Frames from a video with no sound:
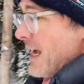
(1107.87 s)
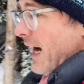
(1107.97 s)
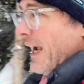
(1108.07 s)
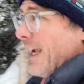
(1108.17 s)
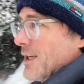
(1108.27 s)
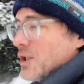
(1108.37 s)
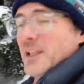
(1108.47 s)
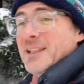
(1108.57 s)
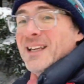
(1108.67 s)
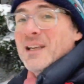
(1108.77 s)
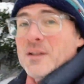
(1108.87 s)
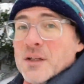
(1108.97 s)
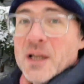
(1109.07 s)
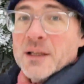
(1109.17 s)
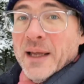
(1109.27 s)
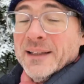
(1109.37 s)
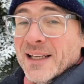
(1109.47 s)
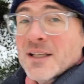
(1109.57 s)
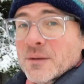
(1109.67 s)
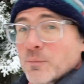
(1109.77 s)
I actually
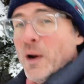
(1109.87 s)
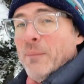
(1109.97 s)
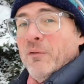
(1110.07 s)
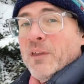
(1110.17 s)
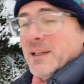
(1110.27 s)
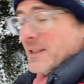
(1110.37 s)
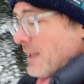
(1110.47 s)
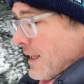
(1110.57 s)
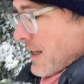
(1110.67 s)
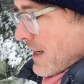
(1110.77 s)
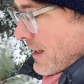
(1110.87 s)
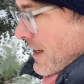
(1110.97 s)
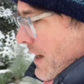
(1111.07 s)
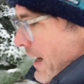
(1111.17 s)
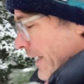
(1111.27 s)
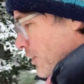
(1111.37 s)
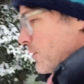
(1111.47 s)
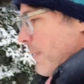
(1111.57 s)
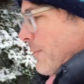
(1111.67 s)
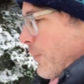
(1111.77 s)
didn't prep for this. I used
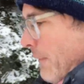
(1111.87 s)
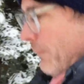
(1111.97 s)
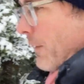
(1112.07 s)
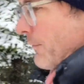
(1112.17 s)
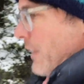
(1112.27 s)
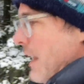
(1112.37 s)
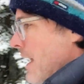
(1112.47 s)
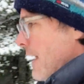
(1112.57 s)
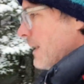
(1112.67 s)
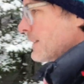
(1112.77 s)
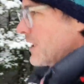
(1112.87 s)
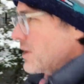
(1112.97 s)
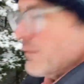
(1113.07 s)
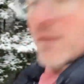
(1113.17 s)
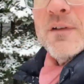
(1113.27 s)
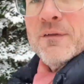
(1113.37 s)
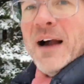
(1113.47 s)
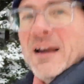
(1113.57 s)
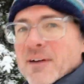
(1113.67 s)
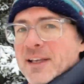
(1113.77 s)
my prep from session
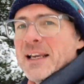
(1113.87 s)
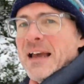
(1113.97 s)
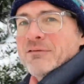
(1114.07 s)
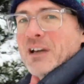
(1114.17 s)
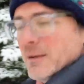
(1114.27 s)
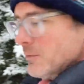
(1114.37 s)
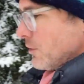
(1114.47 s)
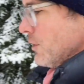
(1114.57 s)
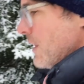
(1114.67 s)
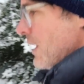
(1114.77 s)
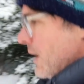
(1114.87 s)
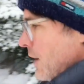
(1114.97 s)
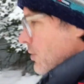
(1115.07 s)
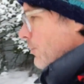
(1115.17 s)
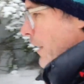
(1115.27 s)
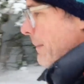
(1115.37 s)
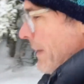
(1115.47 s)
55. I didn't have time to prep.